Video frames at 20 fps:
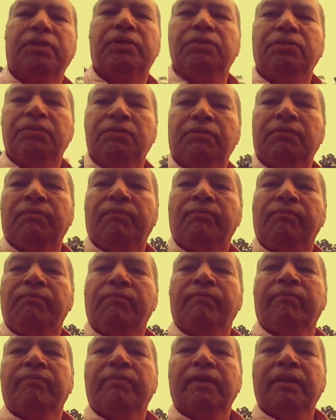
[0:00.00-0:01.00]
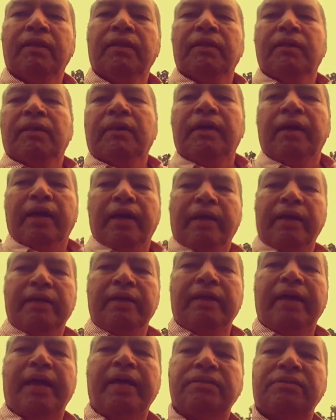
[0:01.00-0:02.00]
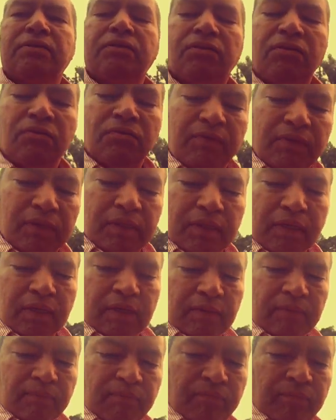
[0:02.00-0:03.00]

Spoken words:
2. And it has to do with the